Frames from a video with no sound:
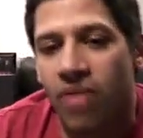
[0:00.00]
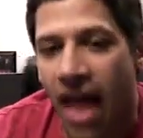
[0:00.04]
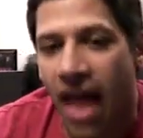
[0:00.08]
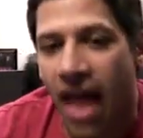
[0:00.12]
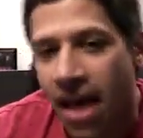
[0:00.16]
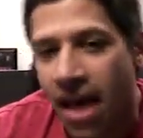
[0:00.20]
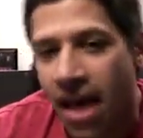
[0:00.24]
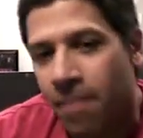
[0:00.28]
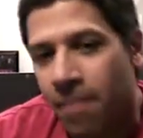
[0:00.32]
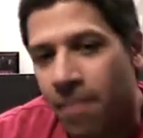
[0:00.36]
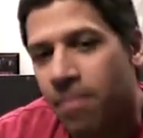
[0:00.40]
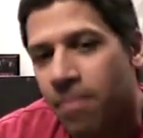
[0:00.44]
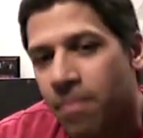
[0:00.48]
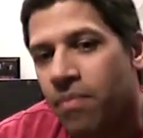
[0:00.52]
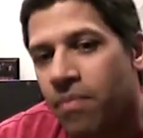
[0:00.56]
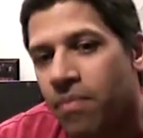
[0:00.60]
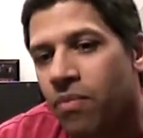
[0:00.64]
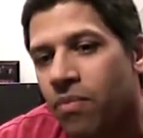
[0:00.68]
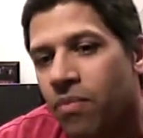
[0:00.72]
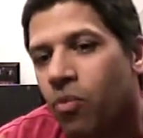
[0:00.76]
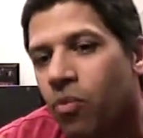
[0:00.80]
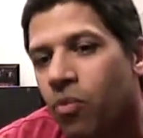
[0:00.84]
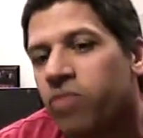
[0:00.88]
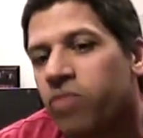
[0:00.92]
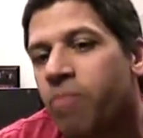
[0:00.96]
that
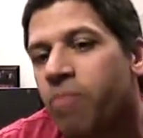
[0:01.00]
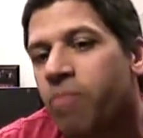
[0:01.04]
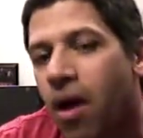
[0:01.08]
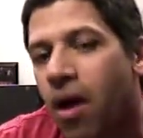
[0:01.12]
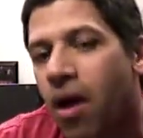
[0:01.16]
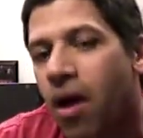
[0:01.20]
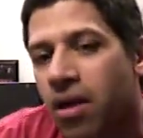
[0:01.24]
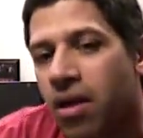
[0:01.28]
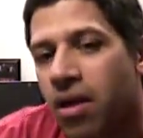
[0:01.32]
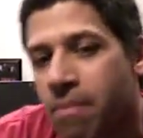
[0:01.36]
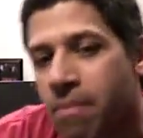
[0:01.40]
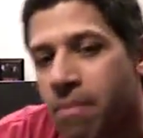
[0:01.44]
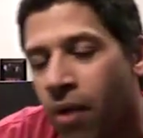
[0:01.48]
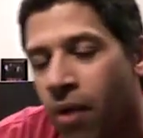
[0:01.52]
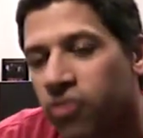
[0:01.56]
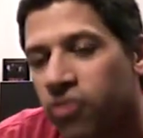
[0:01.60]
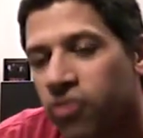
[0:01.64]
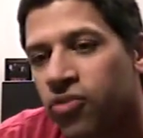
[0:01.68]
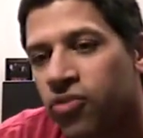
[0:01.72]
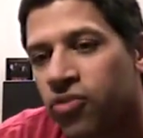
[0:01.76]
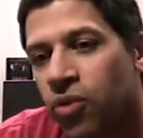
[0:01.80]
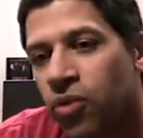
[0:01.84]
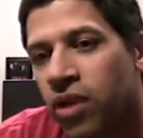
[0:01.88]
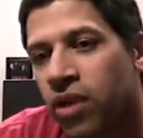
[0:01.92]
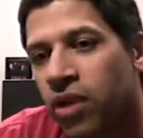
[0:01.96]
was part of the mouse
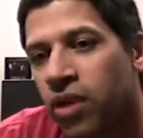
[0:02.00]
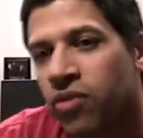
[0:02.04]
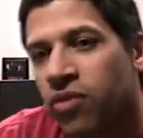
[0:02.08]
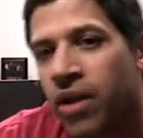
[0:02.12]
droid.